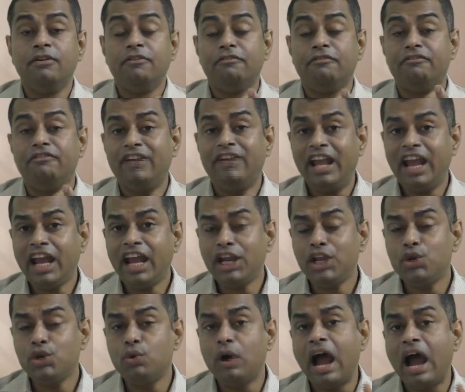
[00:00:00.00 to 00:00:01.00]
where
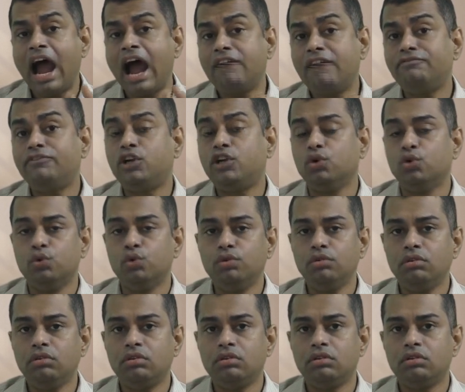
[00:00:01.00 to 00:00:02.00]
you have
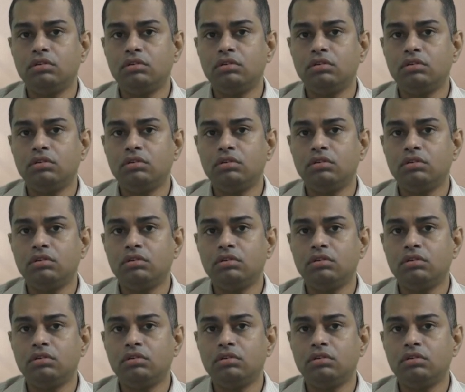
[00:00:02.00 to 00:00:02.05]
to